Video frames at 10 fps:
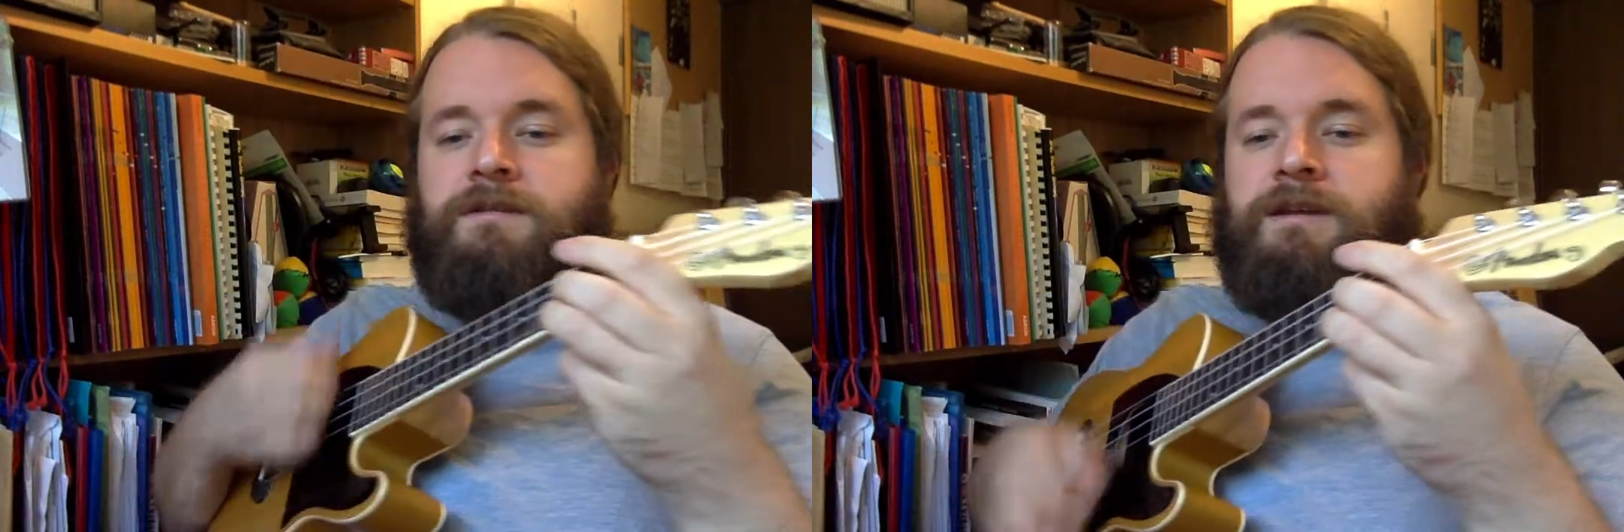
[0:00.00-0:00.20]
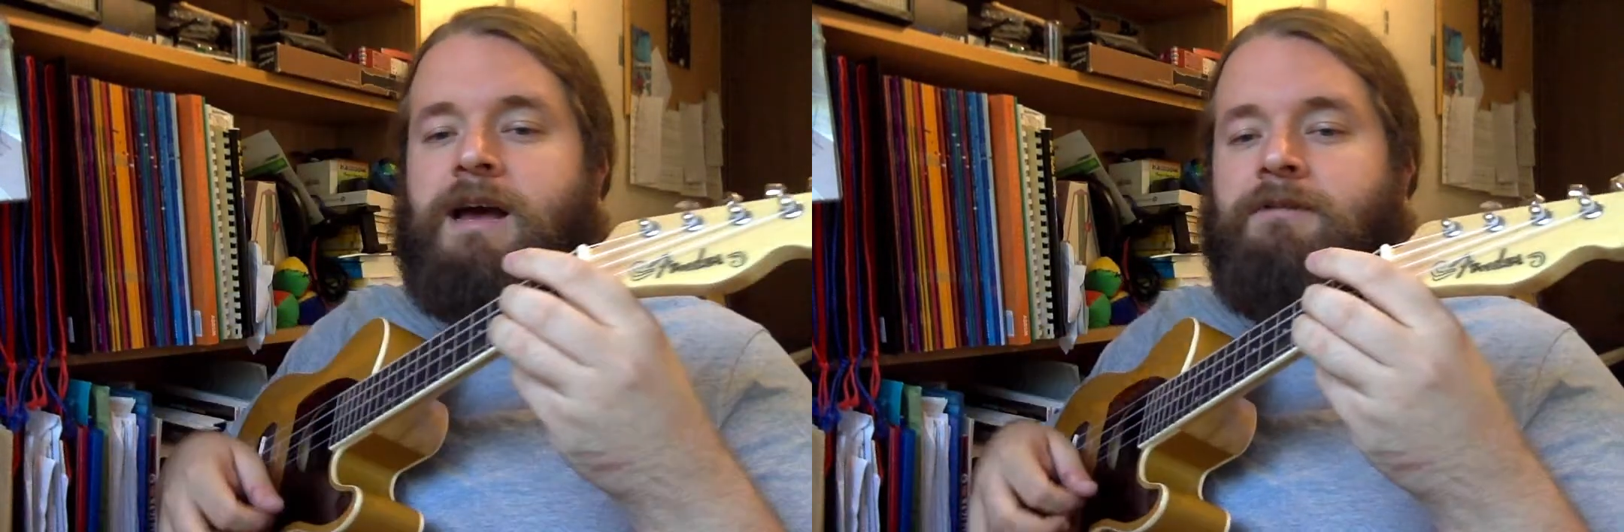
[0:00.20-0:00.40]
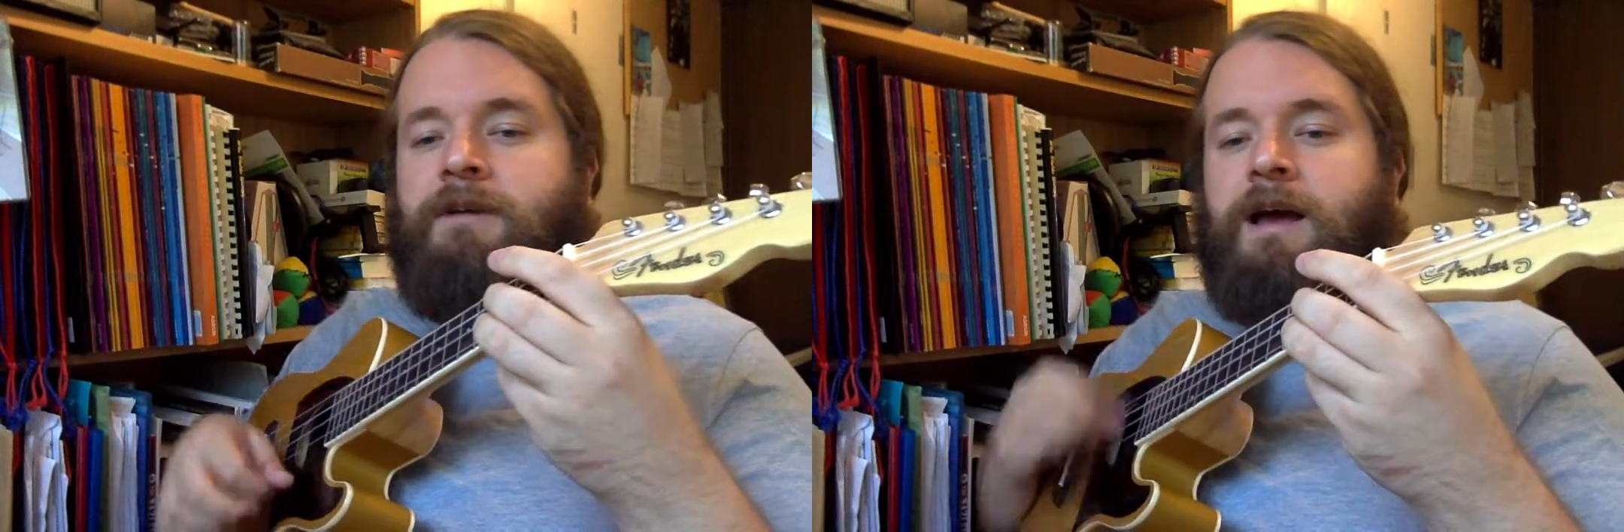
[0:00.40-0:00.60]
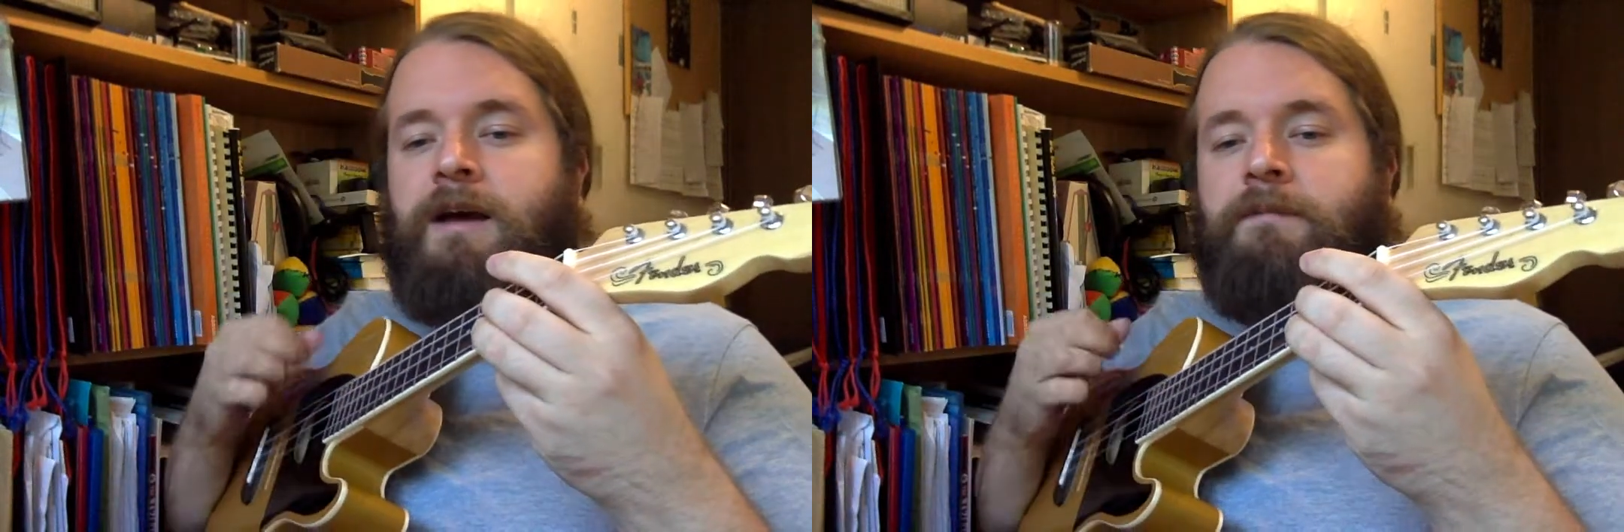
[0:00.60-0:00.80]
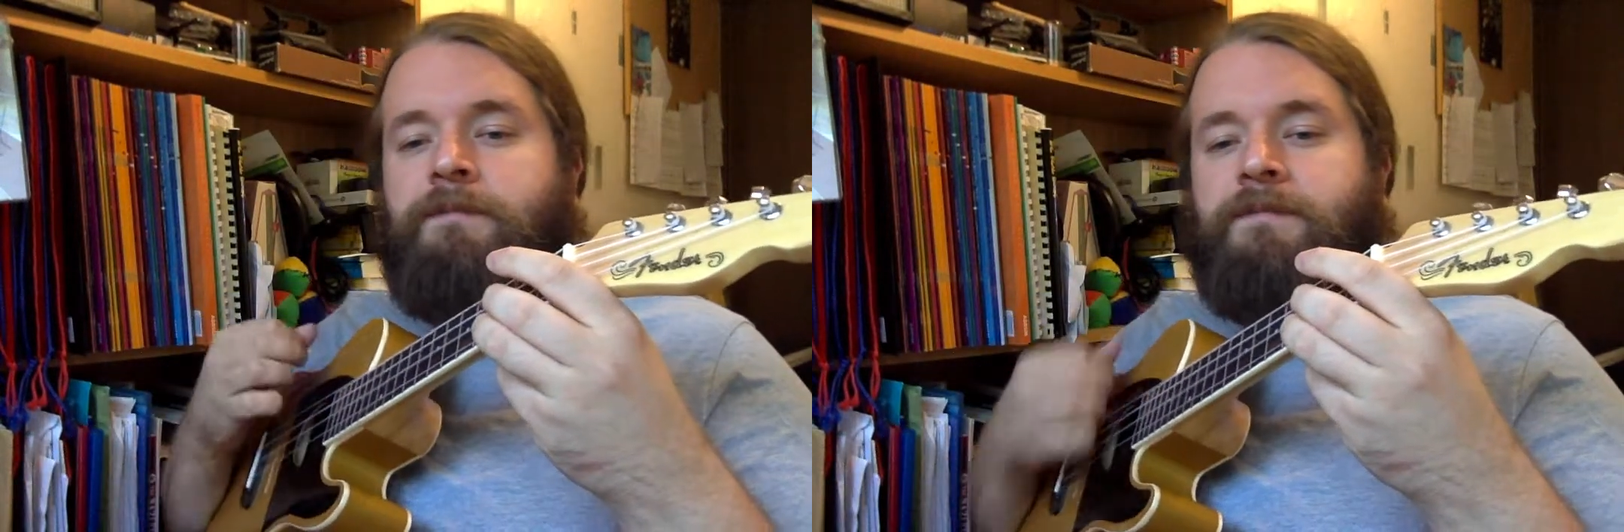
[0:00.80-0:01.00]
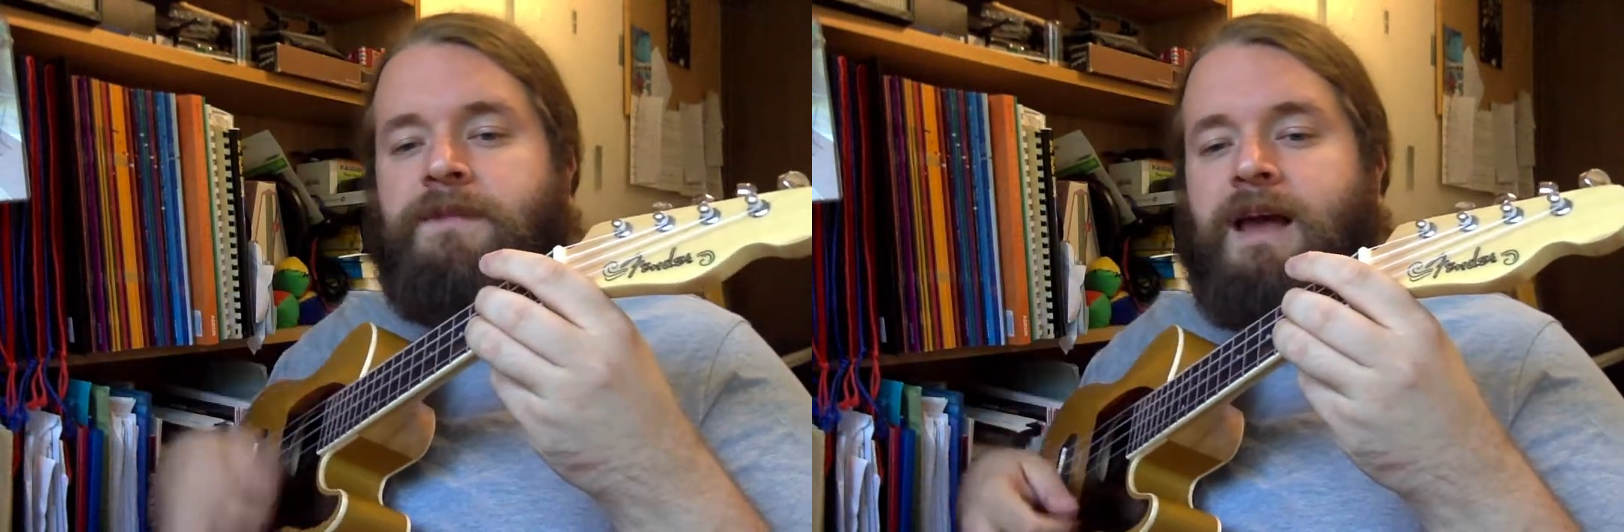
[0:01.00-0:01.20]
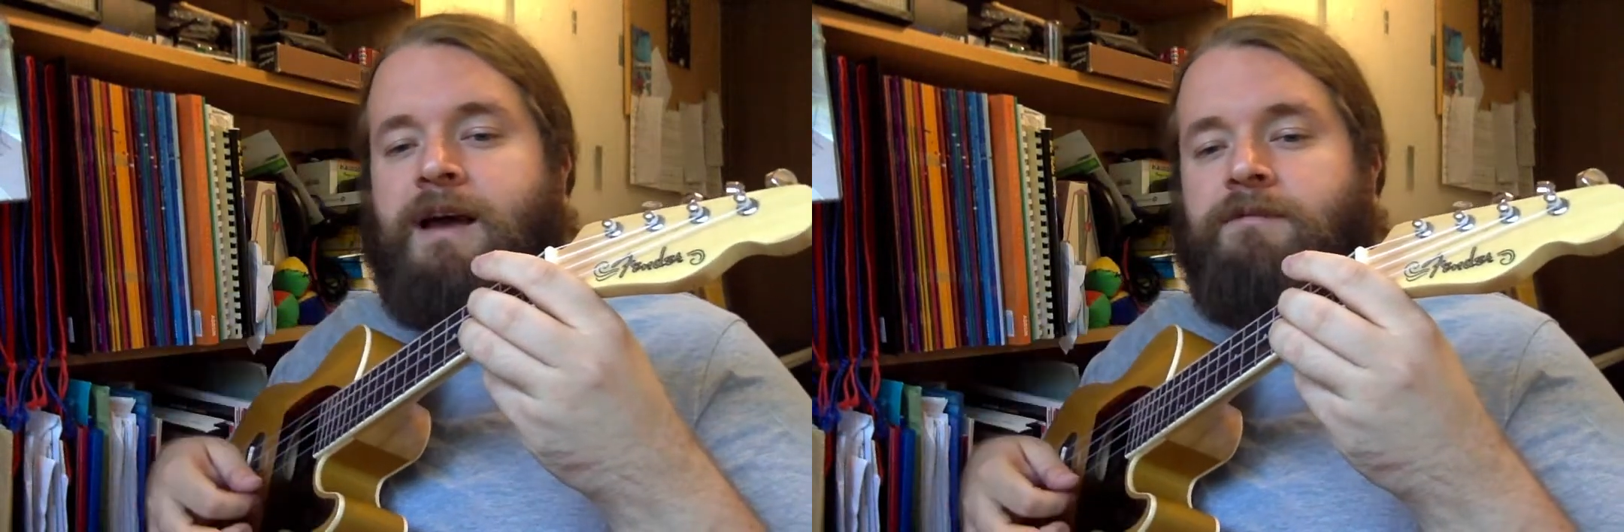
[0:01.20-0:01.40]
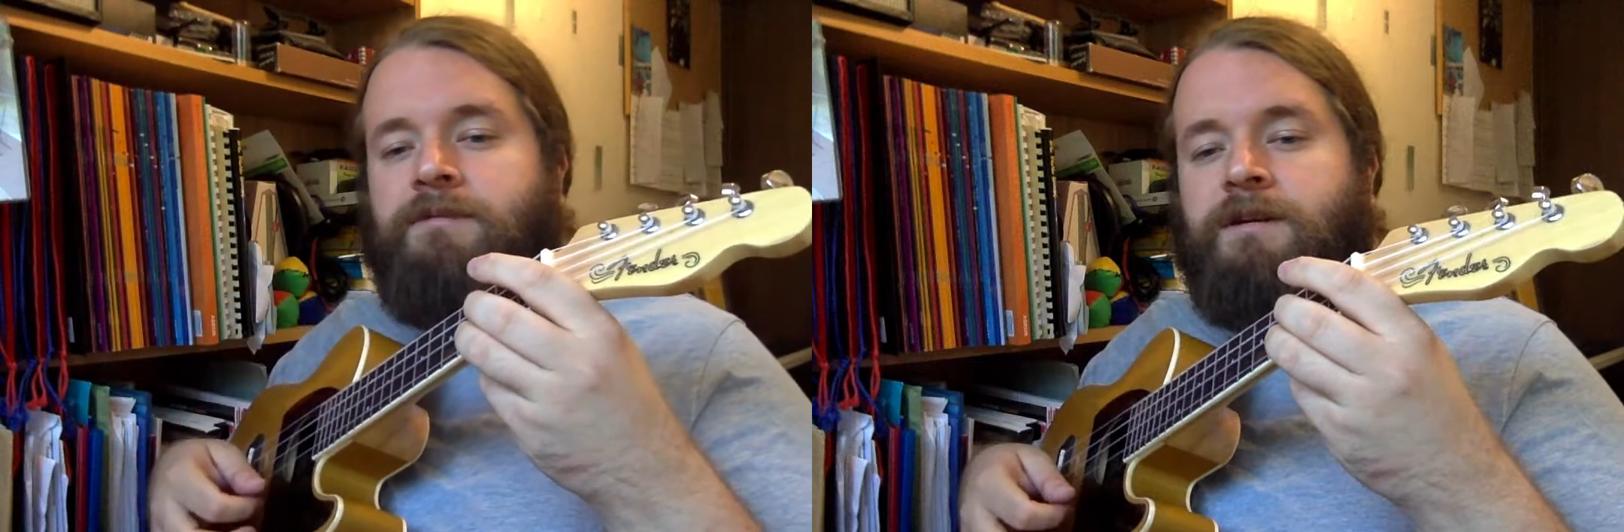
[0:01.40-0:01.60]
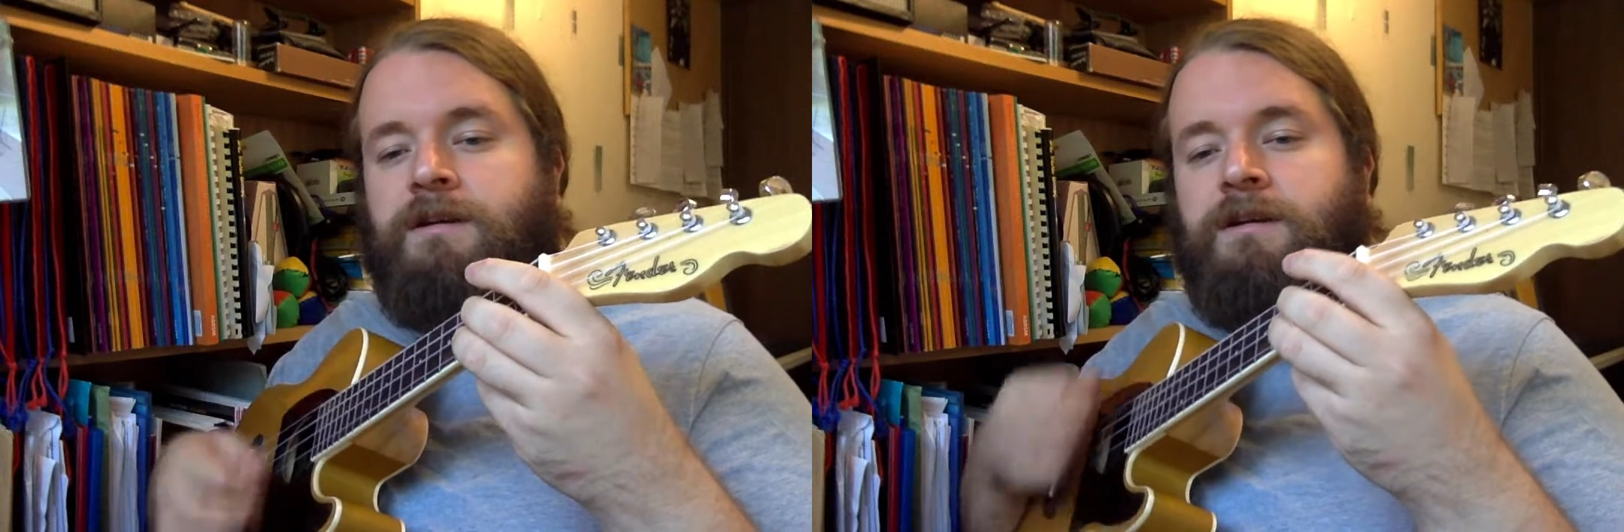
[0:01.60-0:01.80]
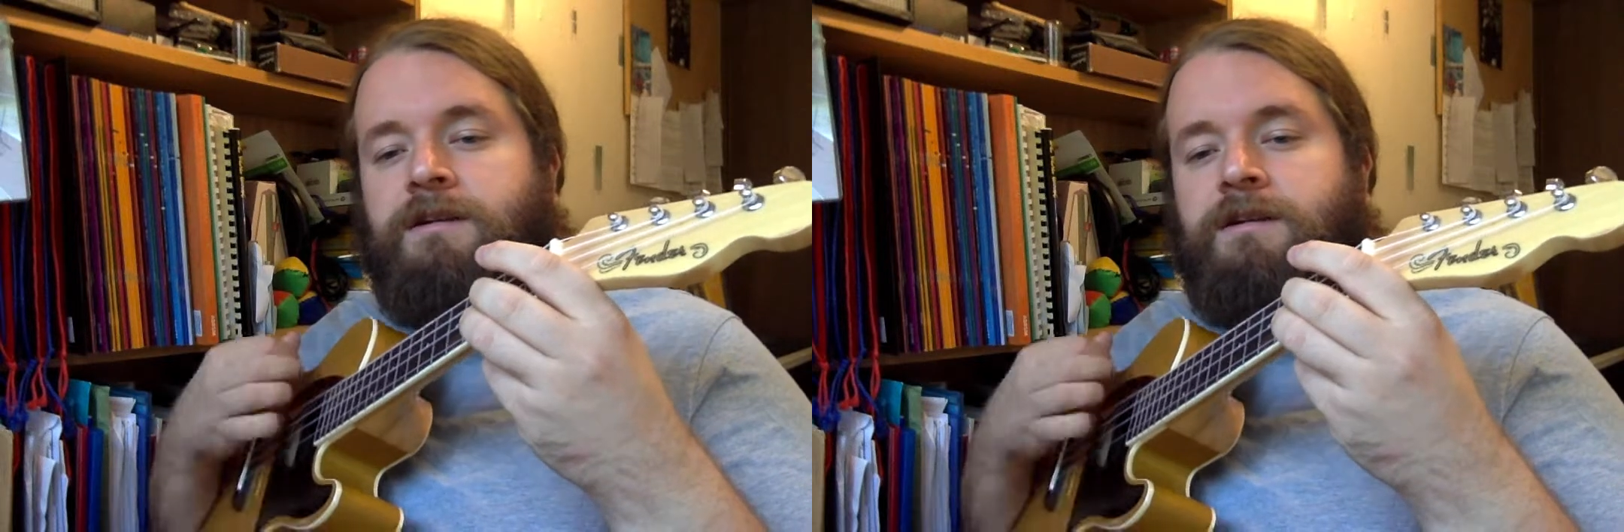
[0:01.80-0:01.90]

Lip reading: down, up, down,